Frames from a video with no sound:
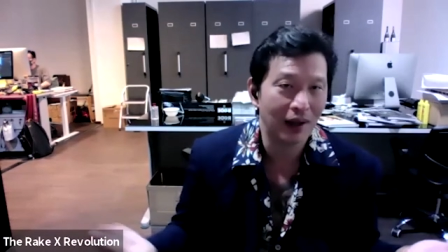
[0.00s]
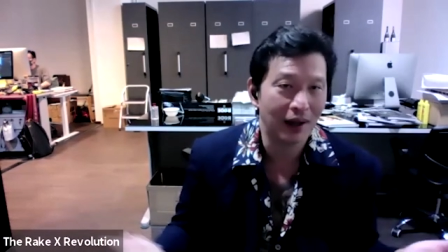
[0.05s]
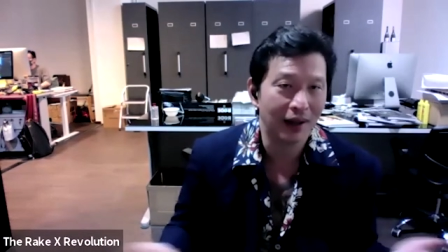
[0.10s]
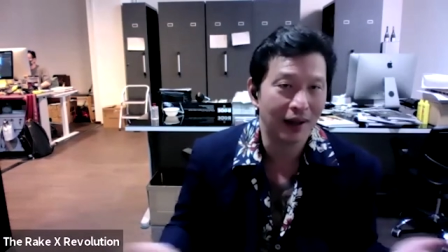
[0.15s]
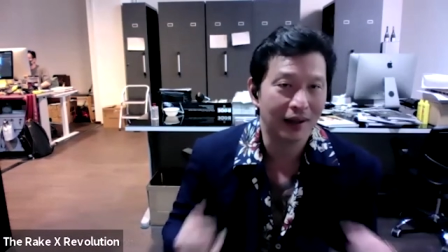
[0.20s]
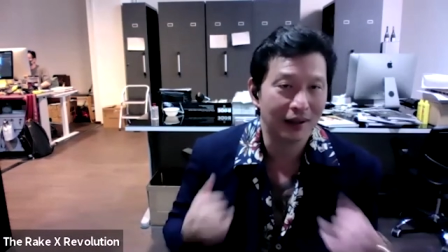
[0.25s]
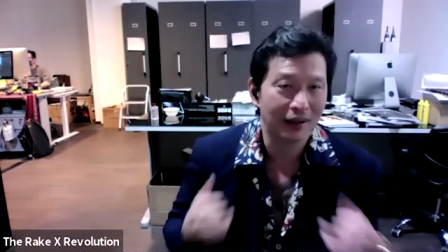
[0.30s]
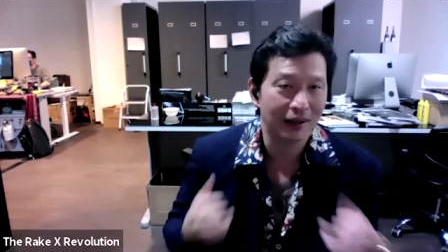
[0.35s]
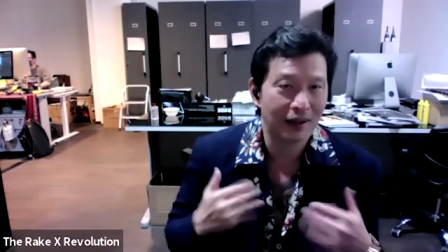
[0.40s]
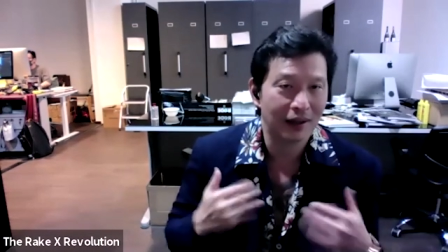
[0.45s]

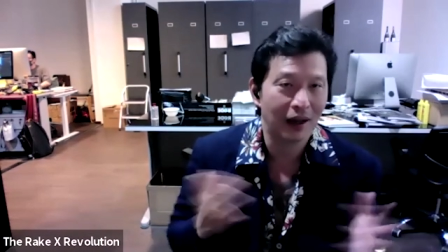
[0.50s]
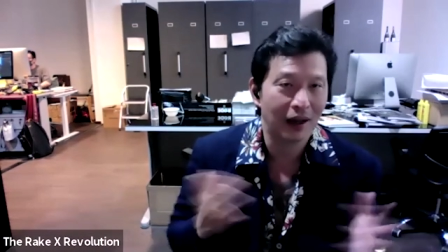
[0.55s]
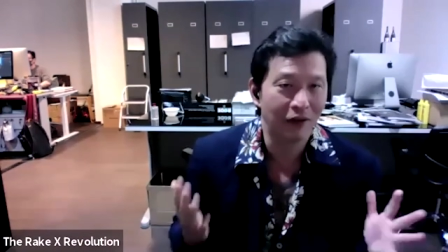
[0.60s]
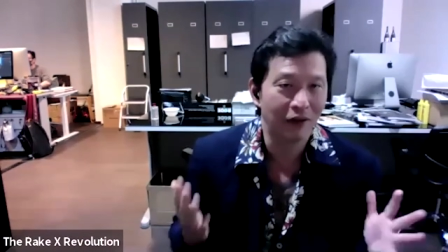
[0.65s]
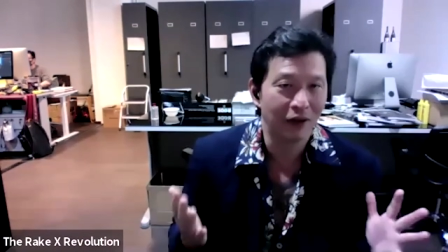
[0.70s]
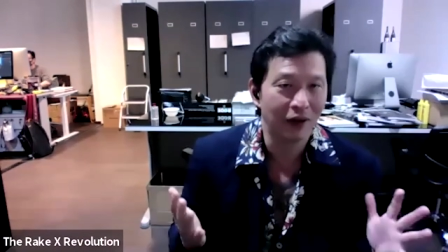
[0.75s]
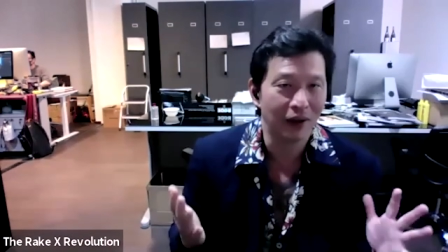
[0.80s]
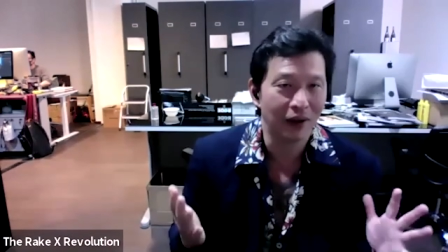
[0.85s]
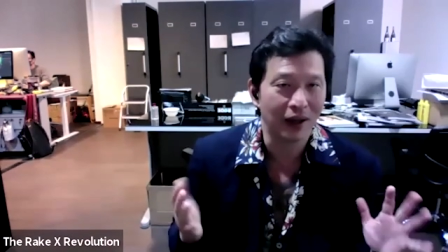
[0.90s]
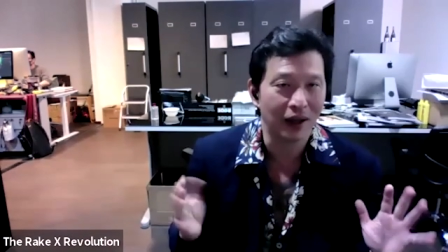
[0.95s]
like I
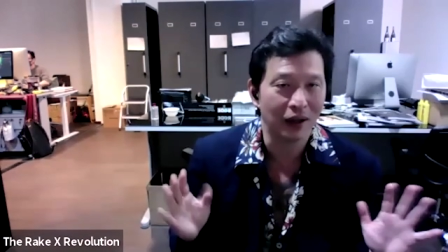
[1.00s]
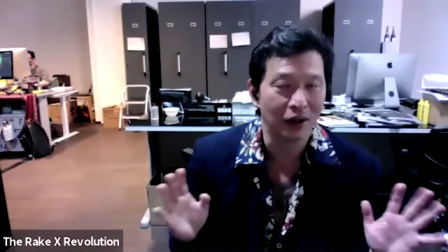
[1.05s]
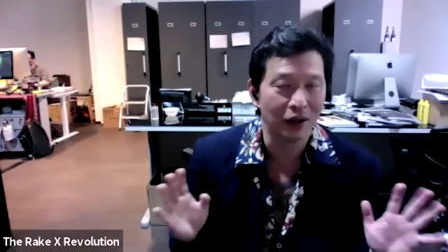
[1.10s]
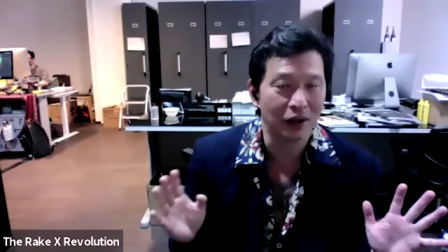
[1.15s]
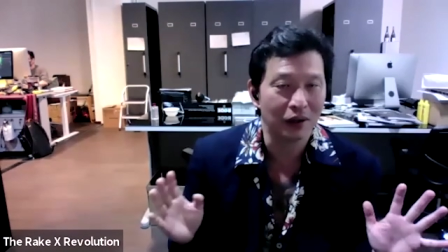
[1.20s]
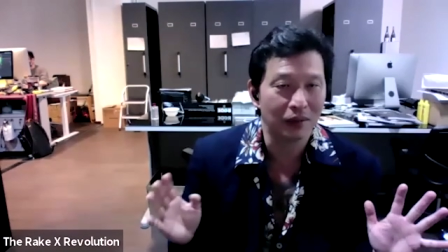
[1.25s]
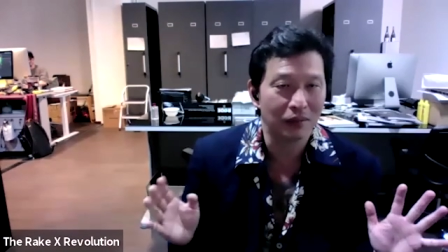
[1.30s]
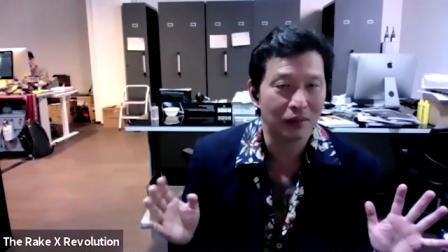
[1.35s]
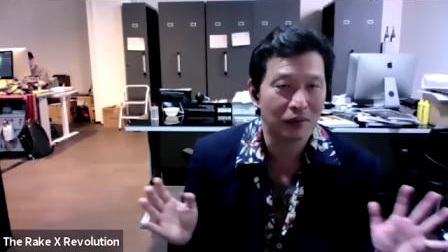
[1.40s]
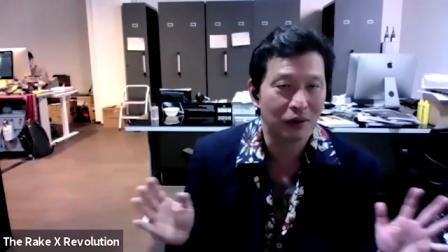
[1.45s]
feel like I
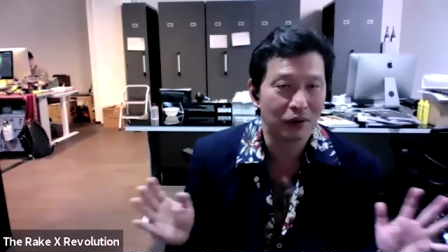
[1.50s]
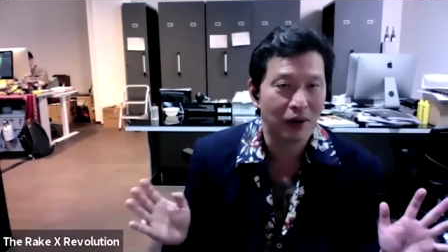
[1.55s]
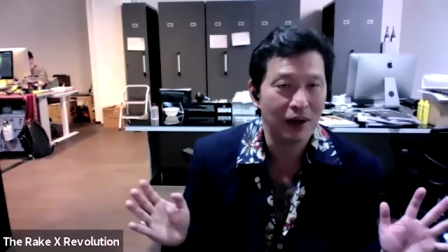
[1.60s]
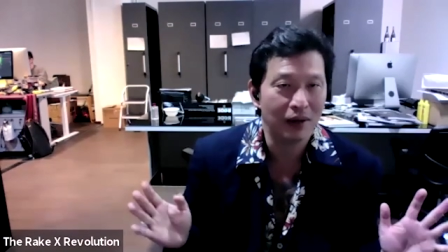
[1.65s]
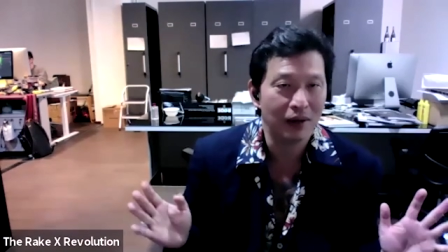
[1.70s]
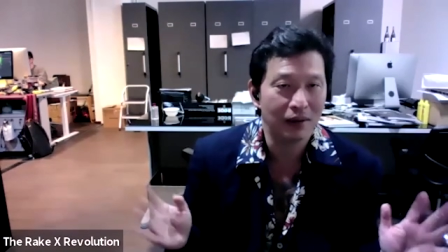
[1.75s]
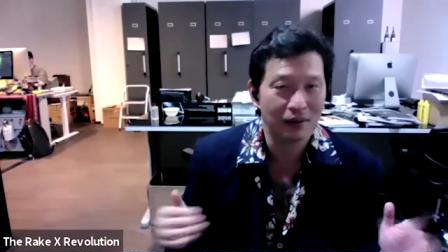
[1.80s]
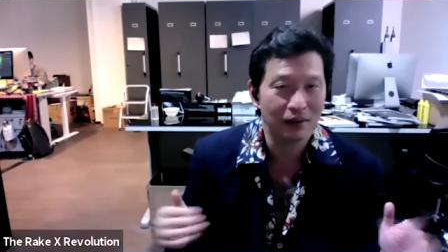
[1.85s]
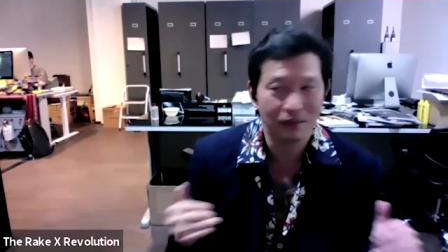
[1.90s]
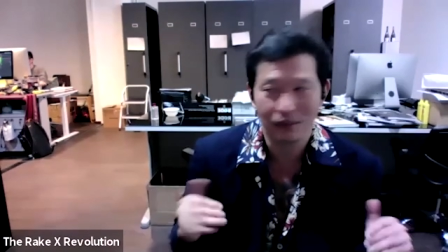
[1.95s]
look
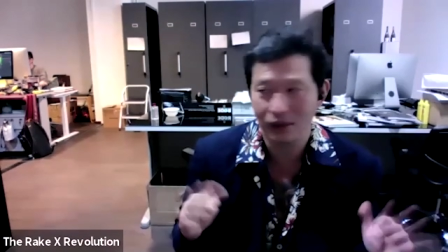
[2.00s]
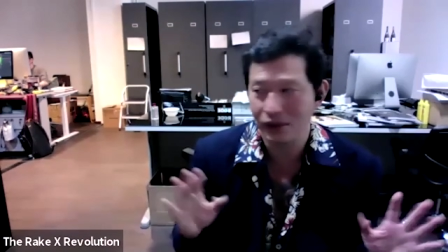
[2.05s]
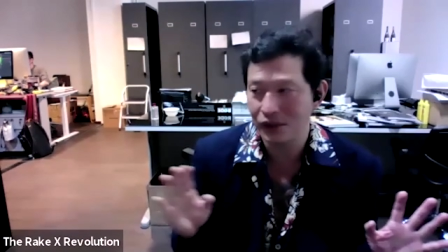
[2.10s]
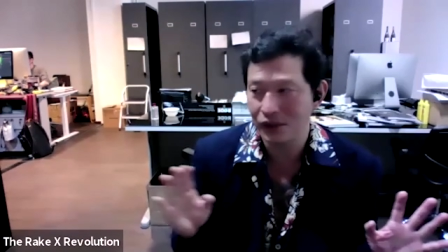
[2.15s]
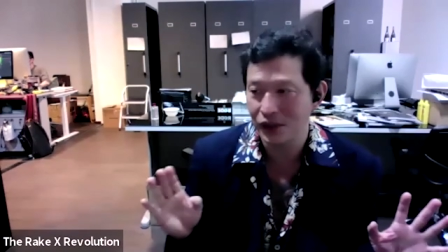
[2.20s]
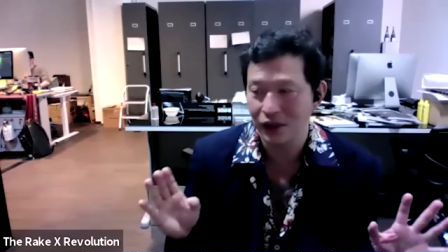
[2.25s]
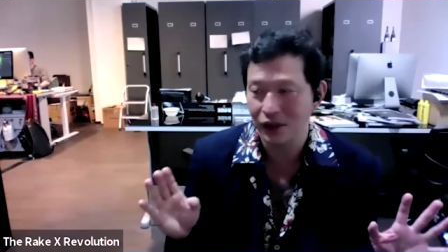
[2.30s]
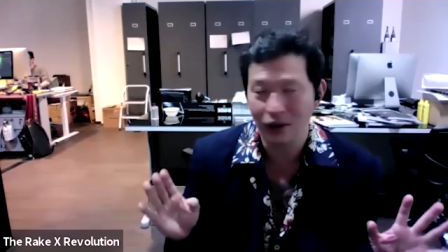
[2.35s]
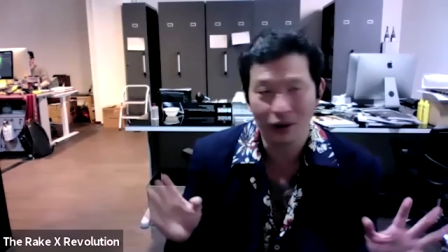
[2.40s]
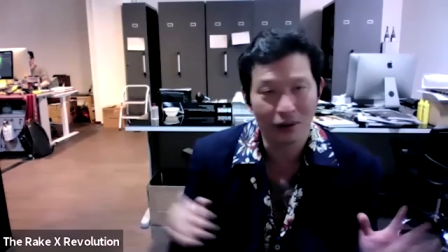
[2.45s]
great, and
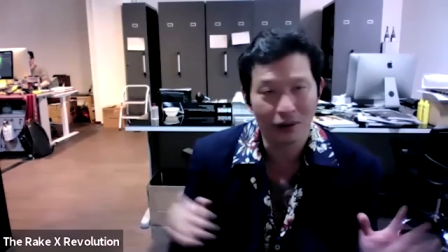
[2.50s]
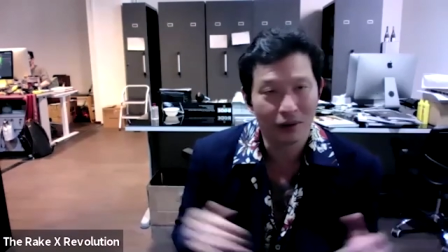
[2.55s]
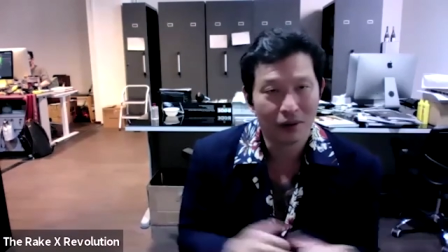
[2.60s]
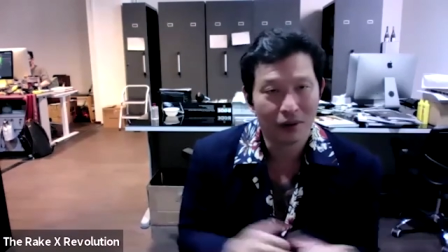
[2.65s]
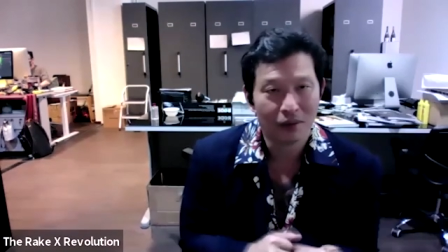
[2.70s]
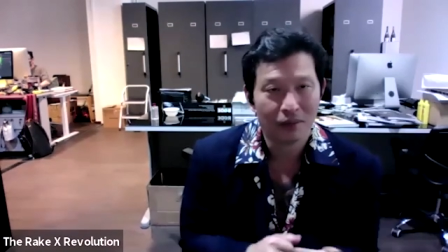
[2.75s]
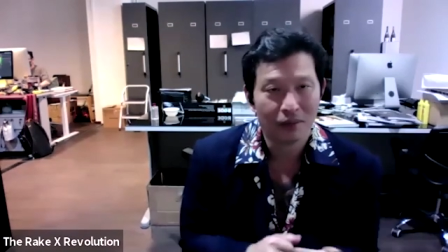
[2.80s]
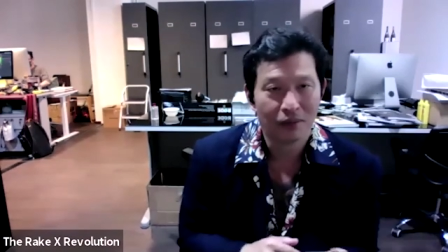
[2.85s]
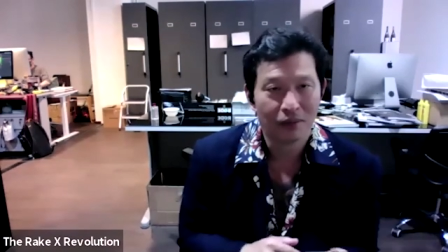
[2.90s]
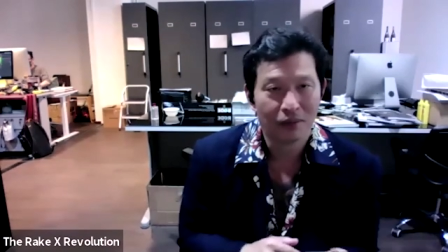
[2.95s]
so
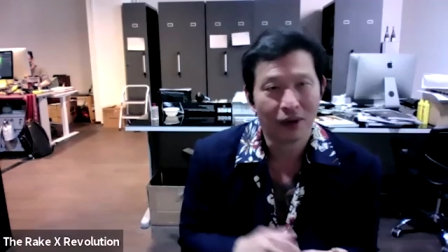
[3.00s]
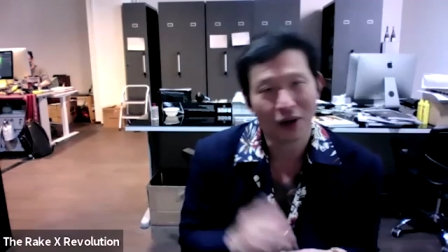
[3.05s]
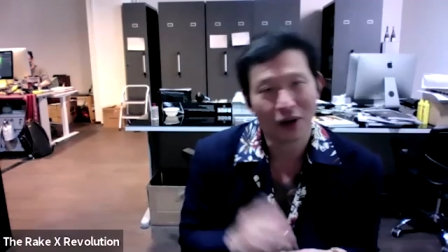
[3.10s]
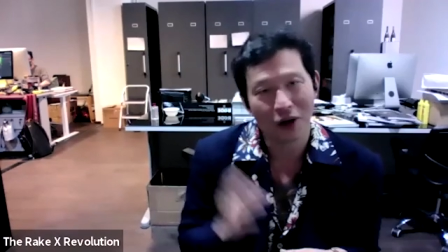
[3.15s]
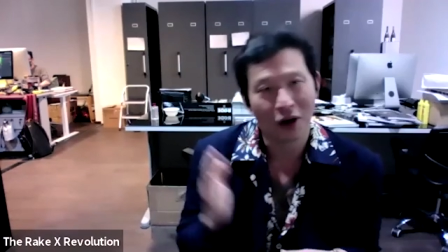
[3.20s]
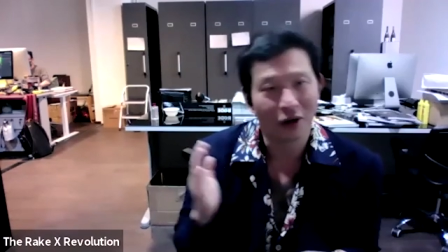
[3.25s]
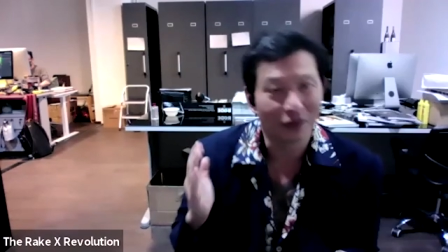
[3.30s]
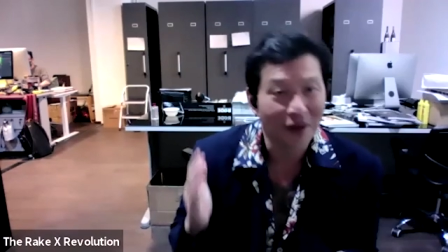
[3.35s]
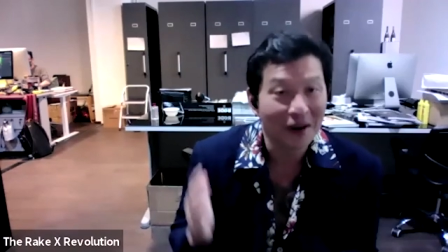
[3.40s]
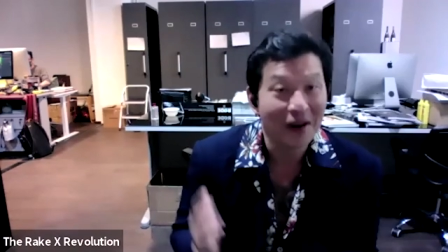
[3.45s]
fuck
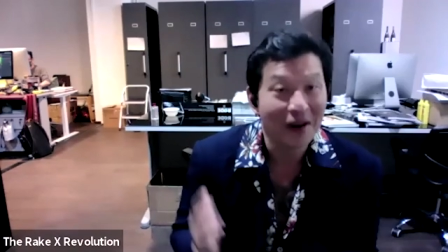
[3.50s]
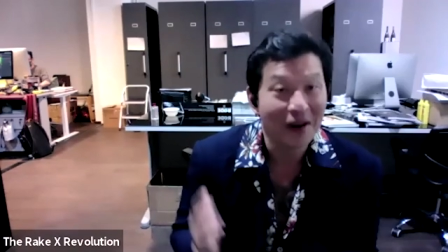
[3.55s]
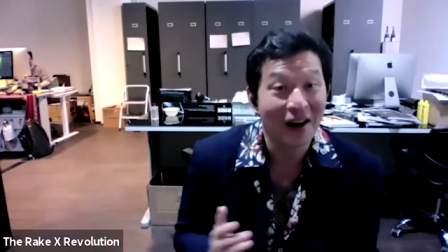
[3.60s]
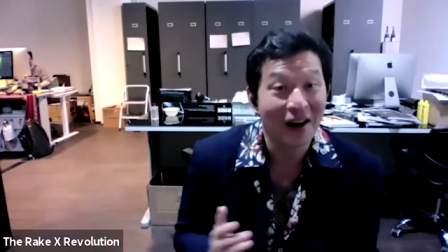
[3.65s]
off,